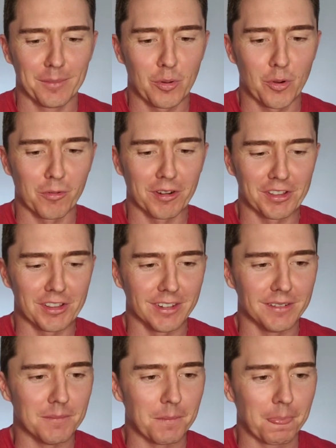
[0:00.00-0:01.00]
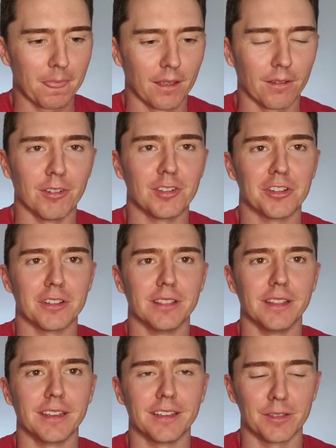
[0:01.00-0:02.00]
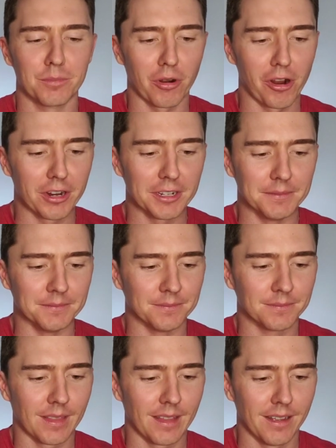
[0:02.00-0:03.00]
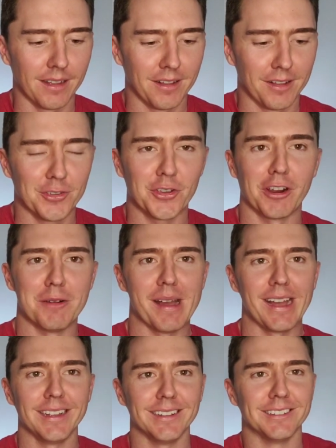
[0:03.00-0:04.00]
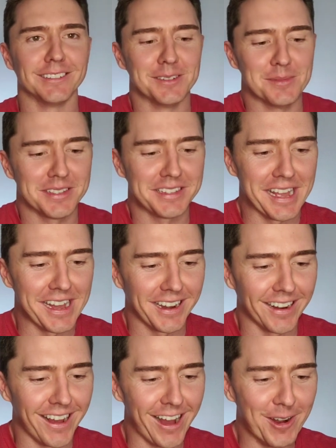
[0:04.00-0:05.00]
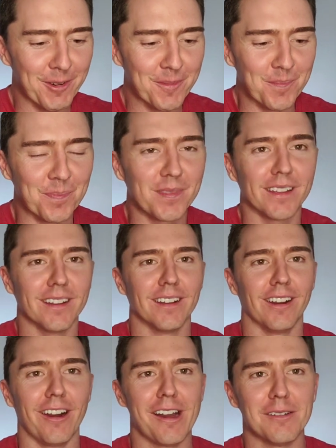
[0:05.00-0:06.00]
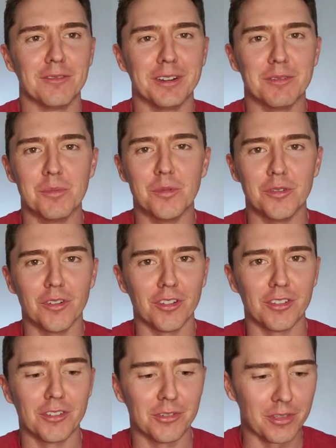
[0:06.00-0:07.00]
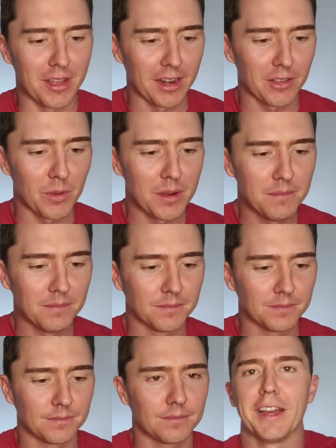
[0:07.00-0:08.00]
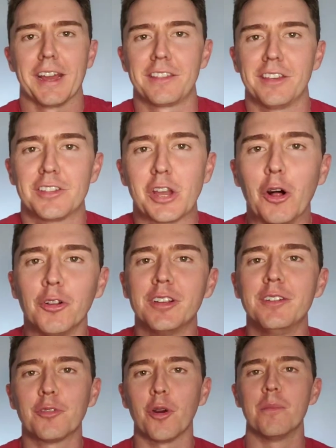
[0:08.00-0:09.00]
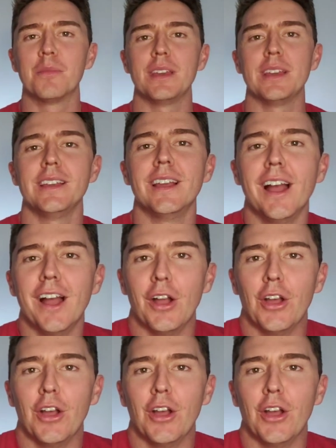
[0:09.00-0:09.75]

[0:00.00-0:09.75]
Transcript: poor Richard. Richard's link is broken. Sorry, mate, missed out. All right, we will move on to the next one. Next is Colton from the